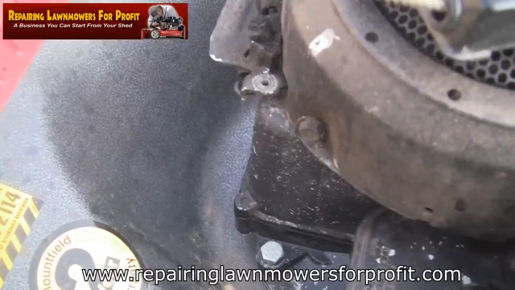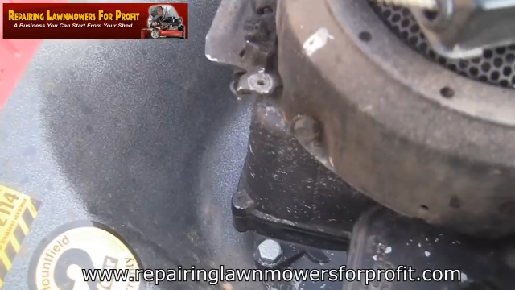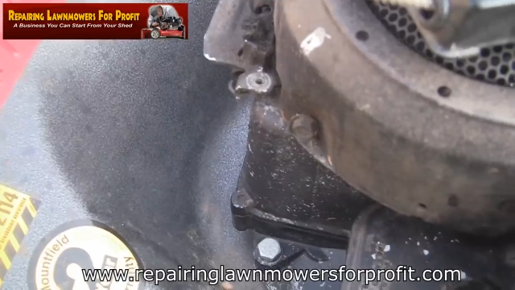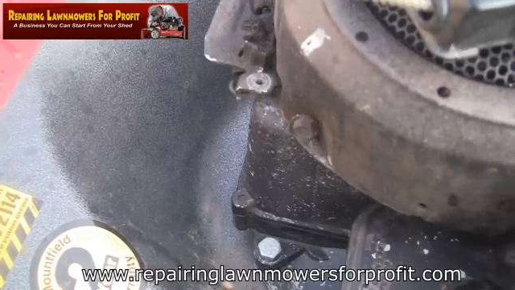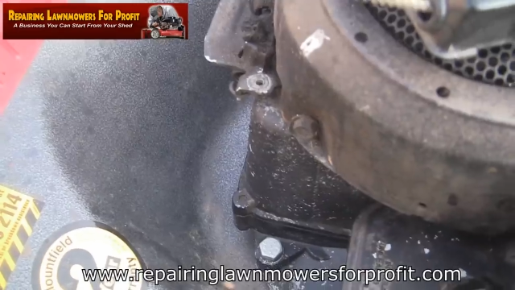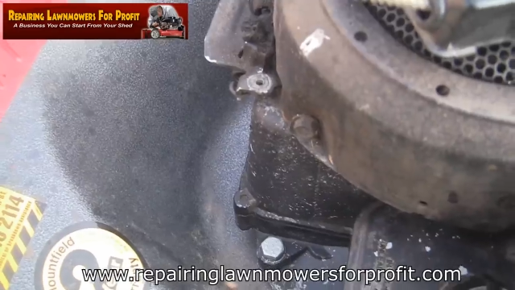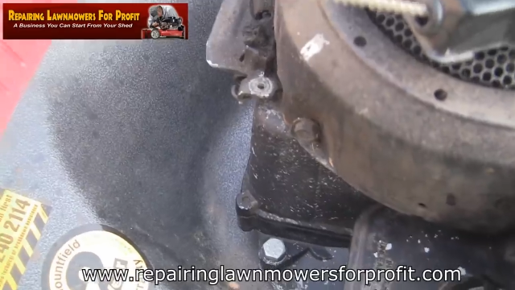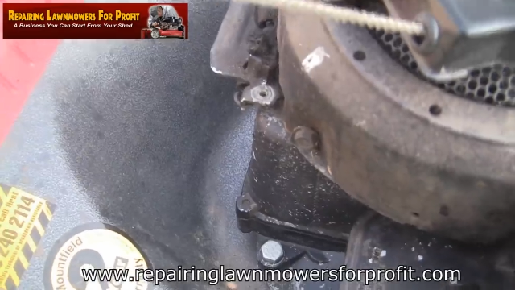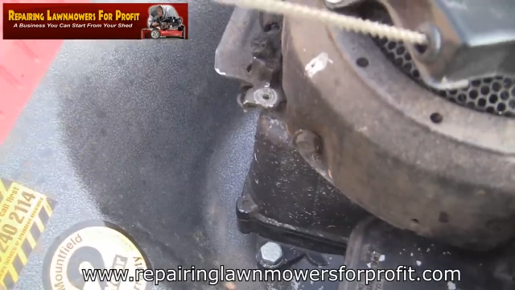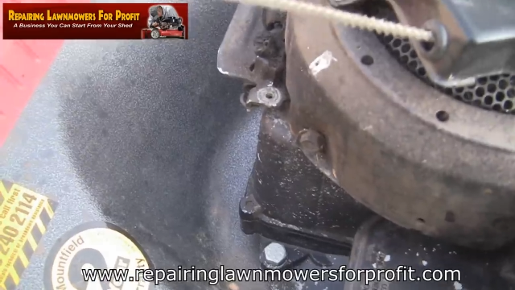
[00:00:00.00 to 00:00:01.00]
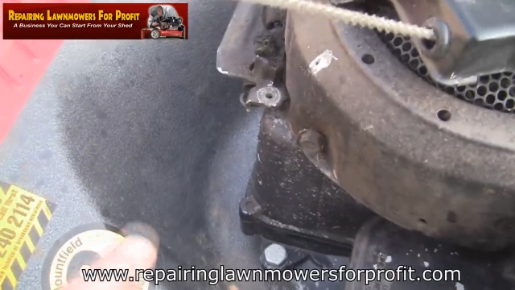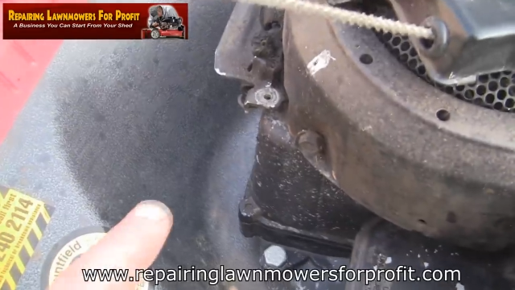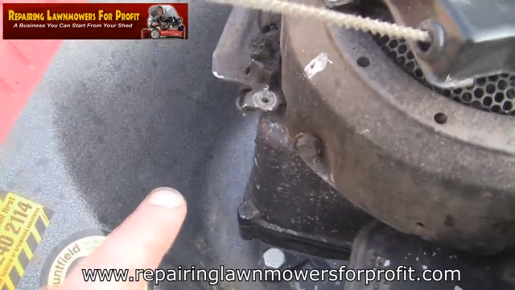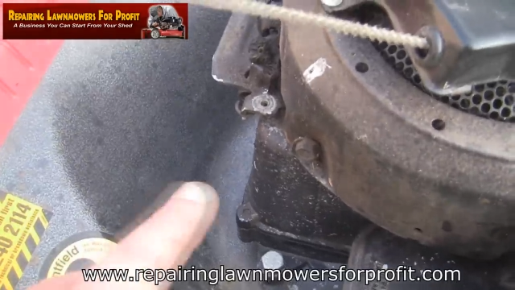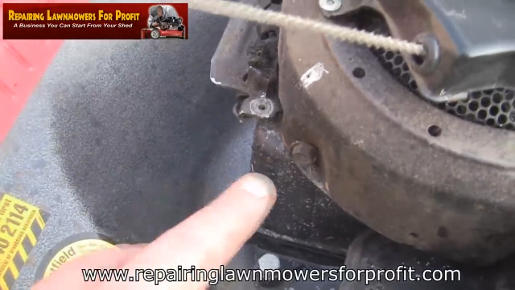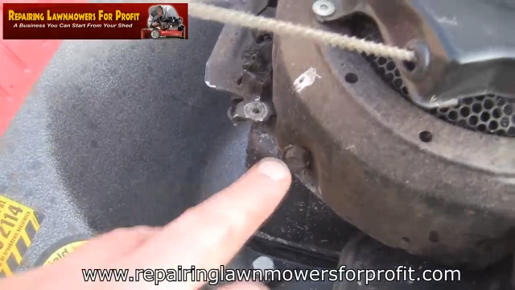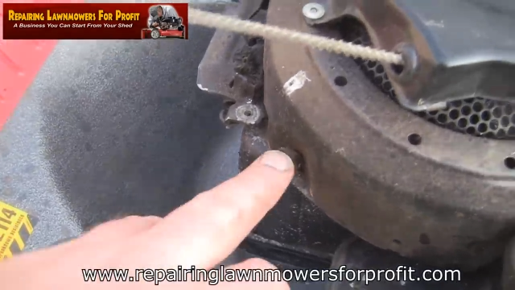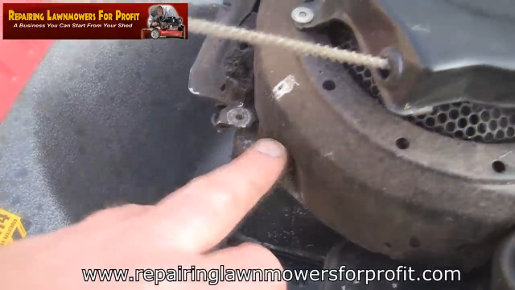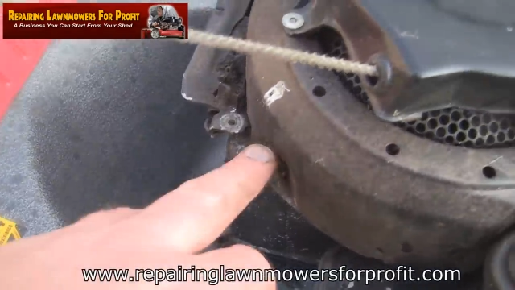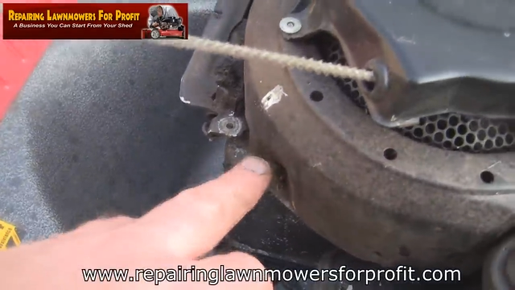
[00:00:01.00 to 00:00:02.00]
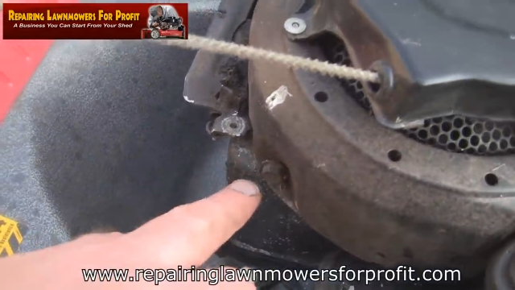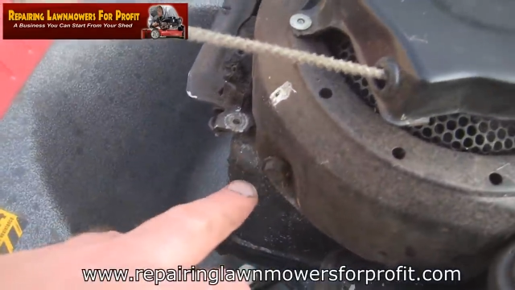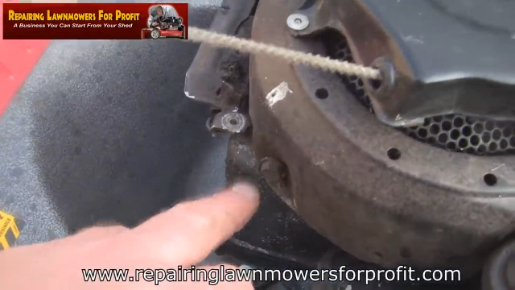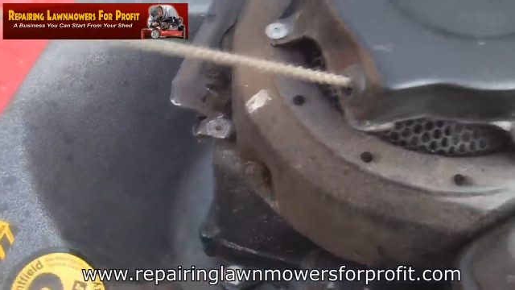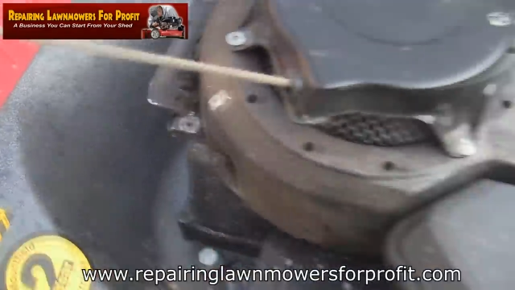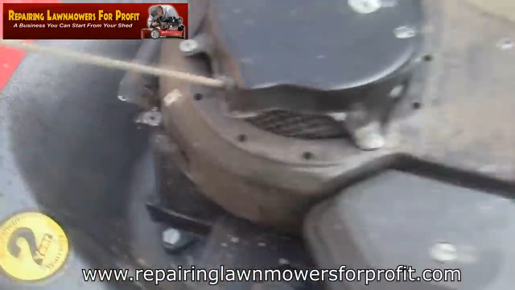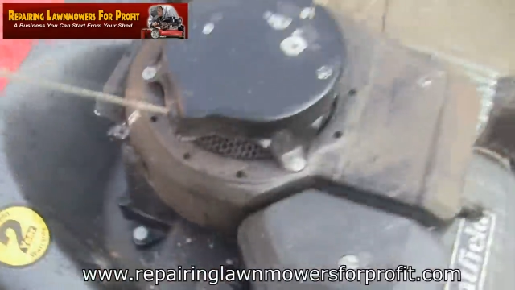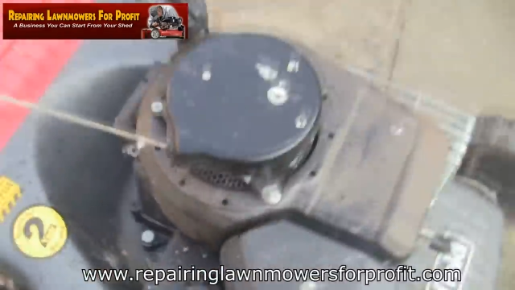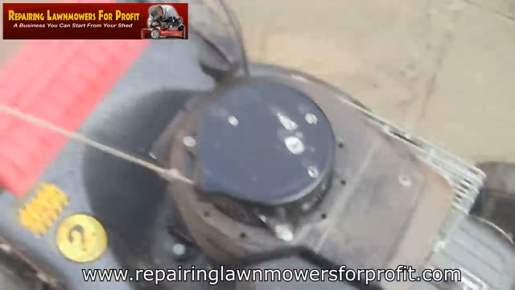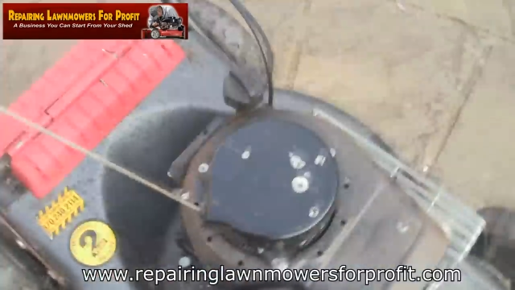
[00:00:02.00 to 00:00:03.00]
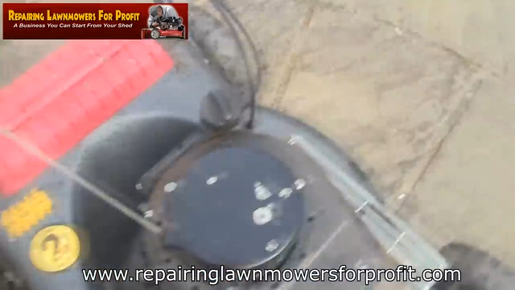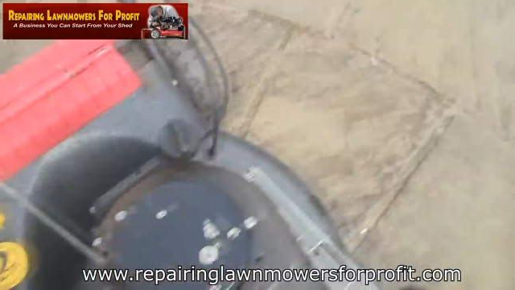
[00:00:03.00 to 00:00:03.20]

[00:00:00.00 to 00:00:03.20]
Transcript: No face is visible, so there are no lips to read.